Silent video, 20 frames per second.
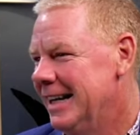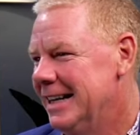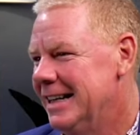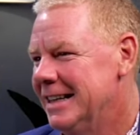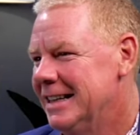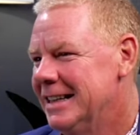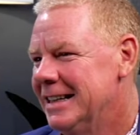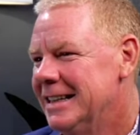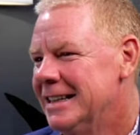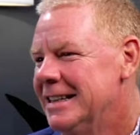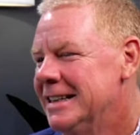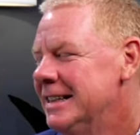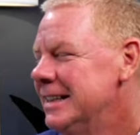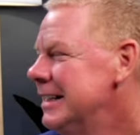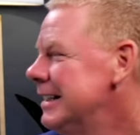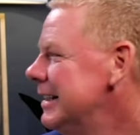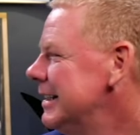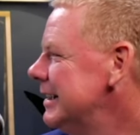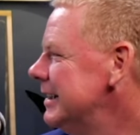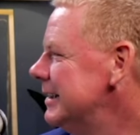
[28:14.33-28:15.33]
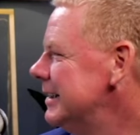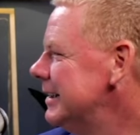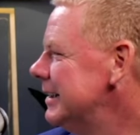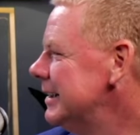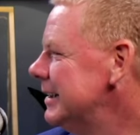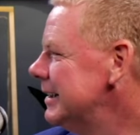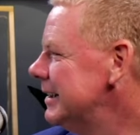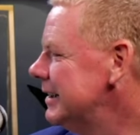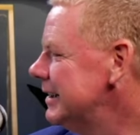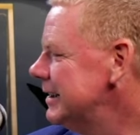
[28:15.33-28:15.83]

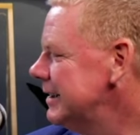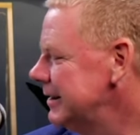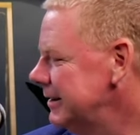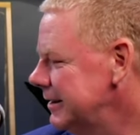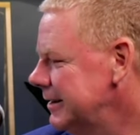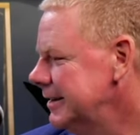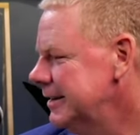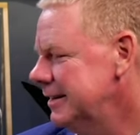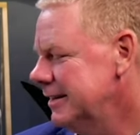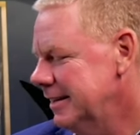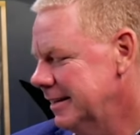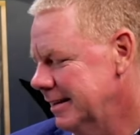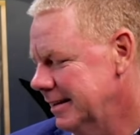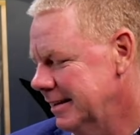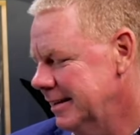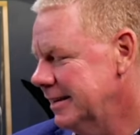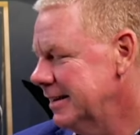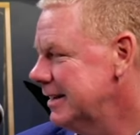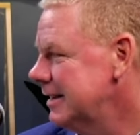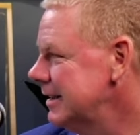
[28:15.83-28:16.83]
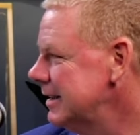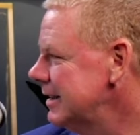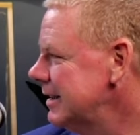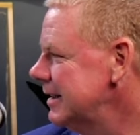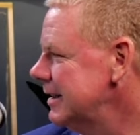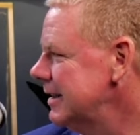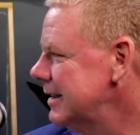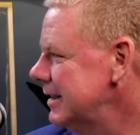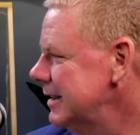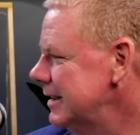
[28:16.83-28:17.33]

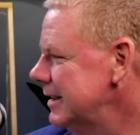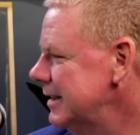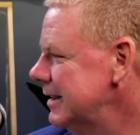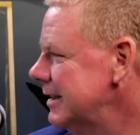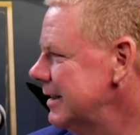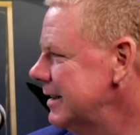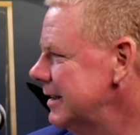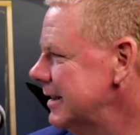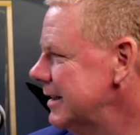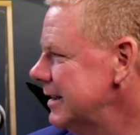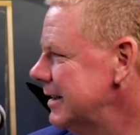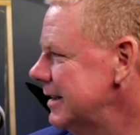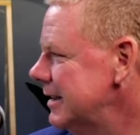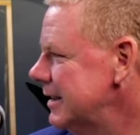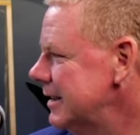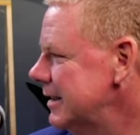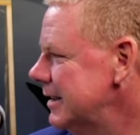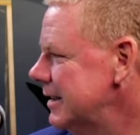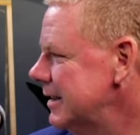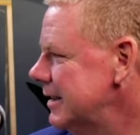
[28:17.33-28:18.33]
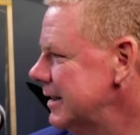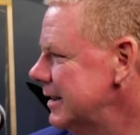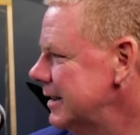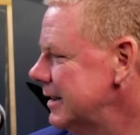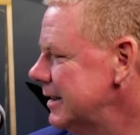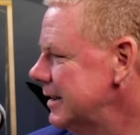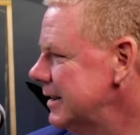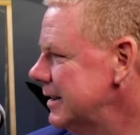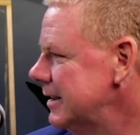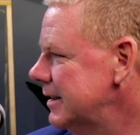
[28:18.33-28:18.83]

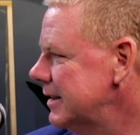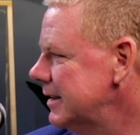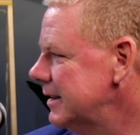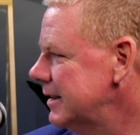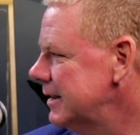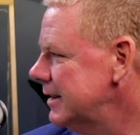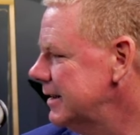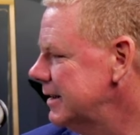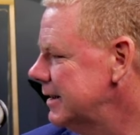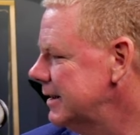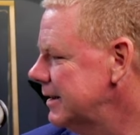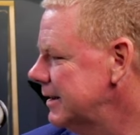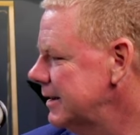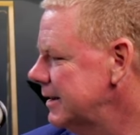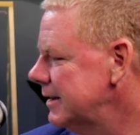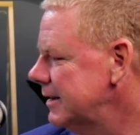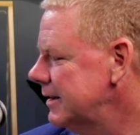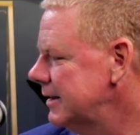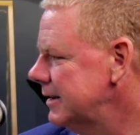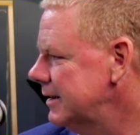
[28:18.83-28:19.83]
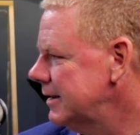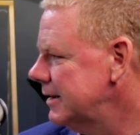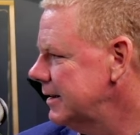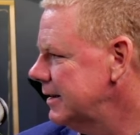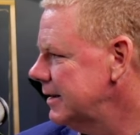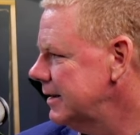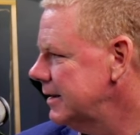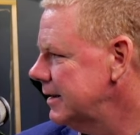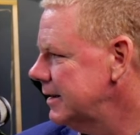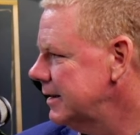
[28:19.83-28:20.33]

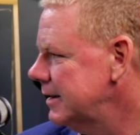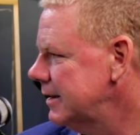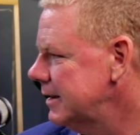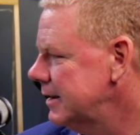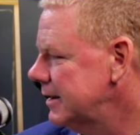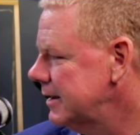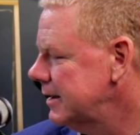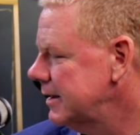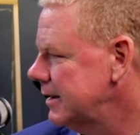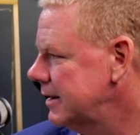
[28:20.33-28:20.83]
No words are spoken by the person on screen.